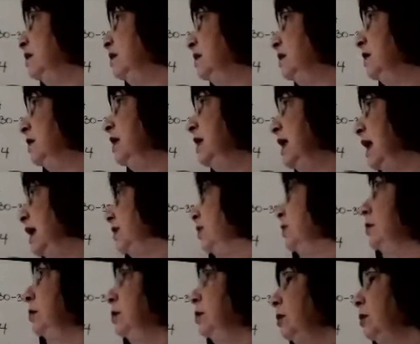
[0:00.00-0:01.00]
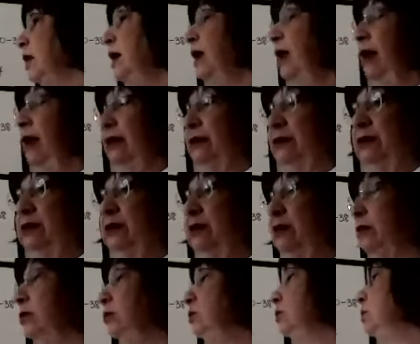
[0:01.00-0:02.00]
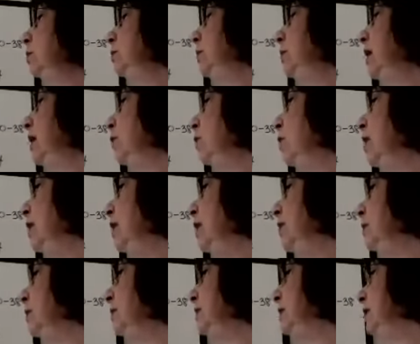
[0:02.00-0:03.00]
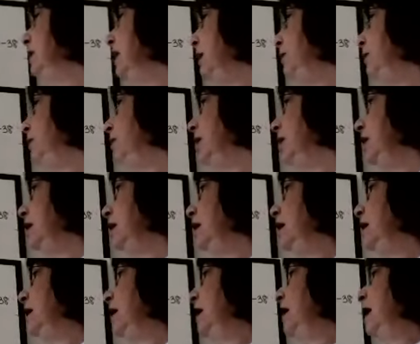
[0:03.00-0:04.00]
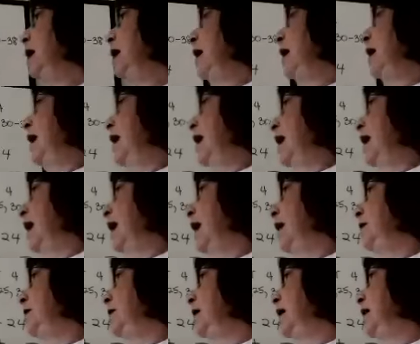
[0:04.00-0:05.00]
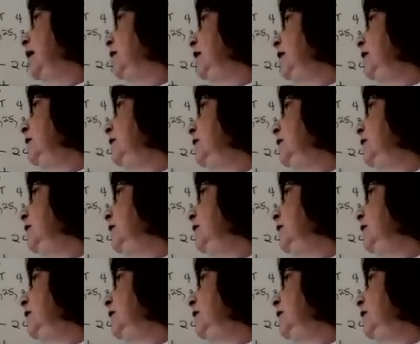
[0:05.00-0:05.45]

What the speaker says: together as a single term, but I want them separate. And I leave